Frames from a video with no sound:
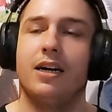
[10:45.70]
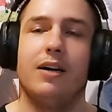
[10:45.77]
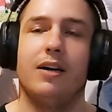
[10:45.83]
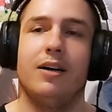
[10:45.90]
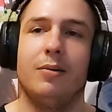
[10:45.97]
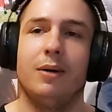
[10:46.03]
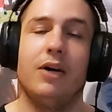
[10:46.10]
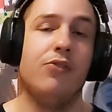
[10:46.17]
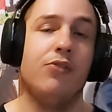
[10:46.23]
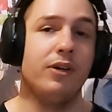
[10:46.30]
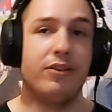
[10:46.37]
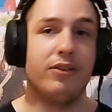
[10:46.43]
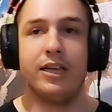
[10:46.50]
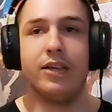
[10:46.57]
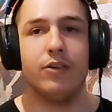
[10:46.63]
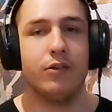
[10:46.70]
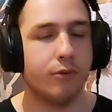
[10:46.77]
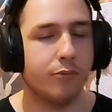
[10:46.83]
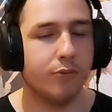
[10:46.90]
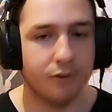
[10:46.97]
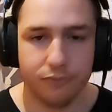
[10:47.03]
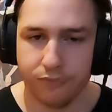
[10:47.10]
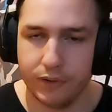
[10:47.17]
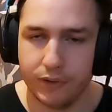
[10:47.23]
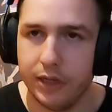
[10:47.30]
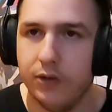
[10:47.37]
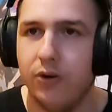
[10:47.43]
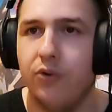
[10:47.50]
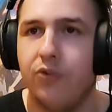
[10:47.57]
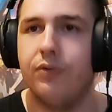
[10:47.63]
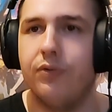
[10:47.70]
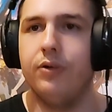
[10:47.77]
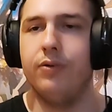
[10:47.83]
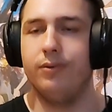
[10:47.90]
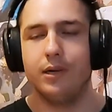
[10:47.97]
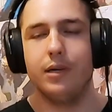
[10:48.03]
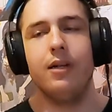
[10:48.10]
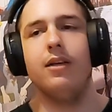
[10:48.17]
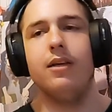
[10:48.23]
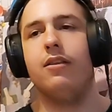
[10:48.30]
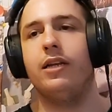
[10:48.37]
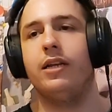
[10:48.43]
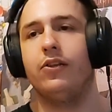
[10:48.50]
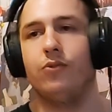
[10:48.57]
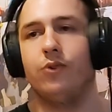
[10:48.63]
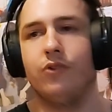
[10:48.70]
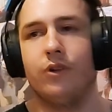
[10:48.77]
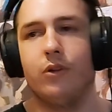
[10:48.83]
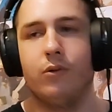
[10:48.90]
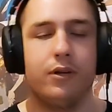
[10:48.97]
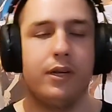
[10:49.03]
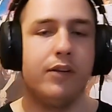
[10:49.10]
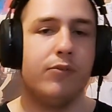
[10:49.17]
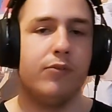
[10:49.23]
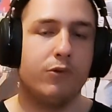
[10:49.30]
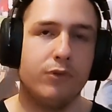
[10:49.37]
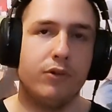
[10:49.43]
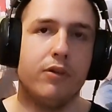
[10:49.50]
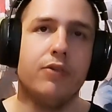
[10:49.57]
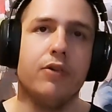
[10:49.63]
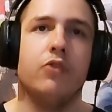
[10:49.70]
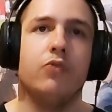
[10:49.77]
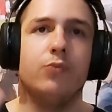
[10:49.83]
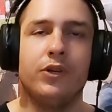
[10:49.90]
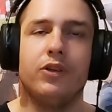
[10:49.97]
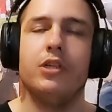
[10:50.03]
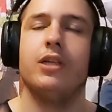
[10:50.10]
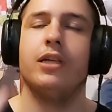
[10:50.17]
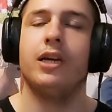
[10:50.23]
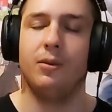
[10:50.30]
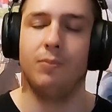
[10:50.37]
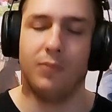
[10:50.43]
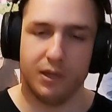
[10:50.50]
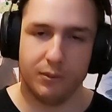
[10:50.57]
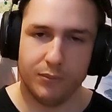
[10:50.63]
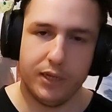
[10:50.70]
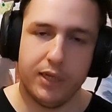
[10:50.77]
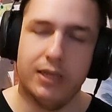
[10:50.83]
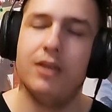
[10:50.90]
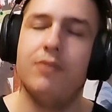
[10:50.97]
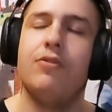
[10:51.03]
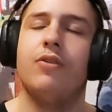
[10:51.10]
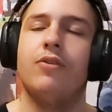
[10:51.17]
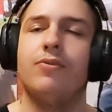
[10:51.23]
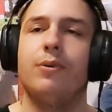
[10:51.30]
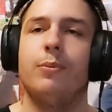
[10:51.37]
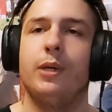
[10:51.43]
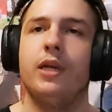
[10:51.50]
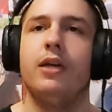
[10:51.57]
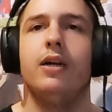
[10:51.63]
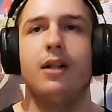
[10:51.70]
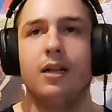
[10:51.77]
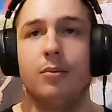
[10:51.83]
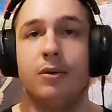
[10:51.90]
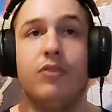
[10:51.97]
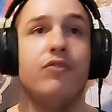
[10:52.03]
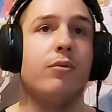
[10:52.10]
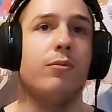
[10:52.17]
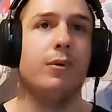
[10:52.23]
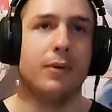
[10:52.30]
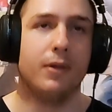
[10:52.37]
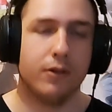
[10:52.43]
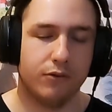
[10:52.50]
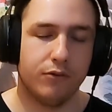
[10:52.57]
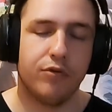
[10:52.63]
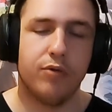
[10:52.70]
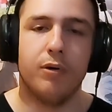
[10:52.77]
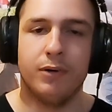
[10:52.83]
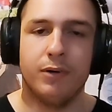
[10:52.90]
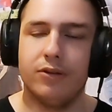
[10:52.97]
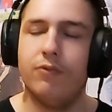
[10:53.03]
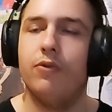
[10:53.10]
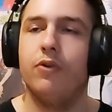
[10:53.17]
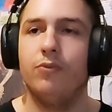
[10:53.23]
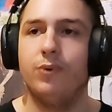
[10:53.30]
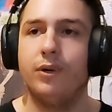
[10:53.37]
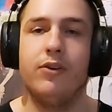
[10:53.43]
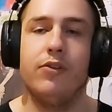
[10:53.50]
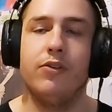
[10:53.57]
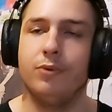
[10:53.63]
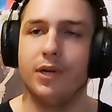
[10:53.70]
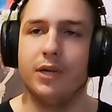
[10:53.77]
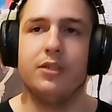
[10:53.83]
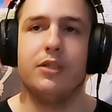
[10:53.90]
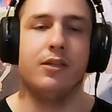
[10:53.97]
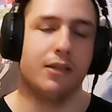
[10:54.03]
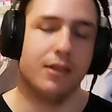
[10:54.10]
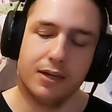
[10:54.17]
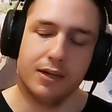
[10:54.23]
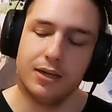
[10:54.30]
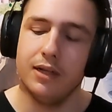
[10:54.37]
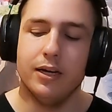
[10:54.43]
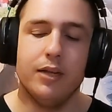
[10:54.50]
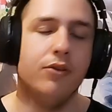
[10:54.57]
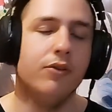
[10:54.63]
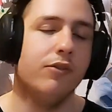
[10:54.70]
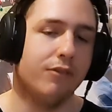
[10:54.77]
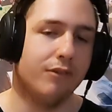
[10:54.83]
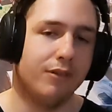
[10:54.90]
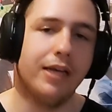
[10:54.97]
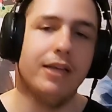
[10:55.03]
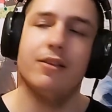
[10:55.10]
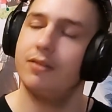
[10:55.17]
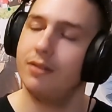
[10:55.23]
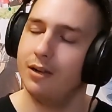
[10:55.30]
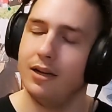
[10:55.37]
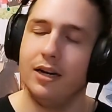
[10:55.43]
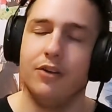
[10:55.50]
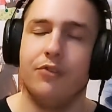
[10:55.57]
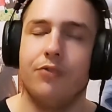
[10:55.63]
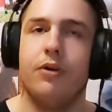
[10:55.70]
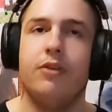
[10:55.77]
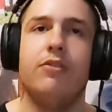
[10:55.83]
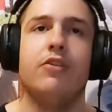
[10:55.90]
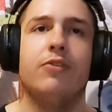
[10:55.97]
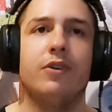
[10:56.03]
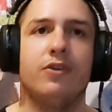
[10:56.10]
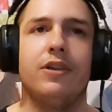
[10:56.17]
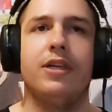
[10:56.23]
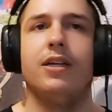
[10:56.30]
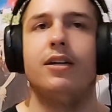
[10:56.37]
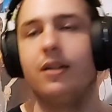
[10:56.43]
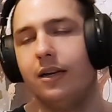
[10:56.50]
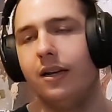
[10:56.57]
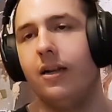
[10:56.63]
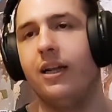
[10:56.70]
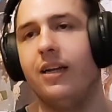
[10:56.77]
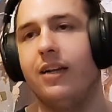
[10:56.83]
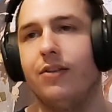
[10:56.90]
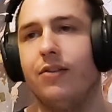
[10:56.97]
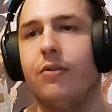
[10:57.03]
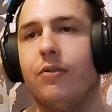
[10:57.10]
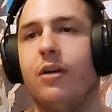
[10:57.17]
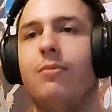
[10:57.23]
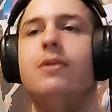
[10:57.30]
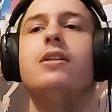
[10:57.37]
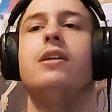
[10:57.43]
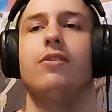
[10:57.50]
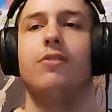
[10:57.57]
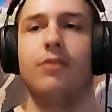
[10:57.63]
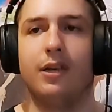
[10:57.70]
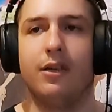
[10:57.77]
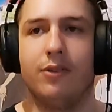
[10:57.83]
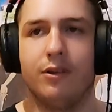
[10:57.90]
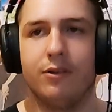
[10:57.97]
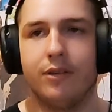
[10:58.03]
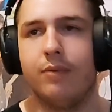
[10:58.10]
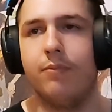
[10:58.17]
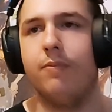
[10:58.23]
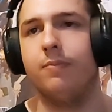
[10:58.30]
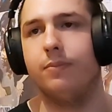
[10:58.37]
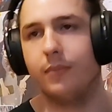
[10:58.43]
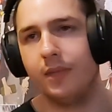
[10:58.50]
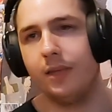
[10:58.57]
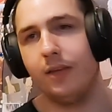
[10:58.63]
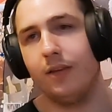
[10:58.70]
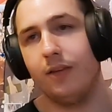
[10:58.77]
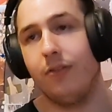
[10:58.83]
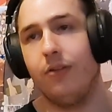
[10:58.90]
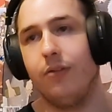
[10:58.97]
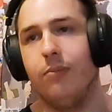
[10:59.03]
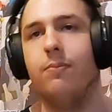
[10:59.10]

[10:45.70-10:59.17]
Uh, as always, link in the description for the original video. The link to our channel, the link to my Twitter, Discord, Twitch, and Bilibili if you want to follow me. My streamer, stream elements if you want to request a reaction. Don't hesitate. As always, thanks for watching. Like and subscribe, and see you guys next time. See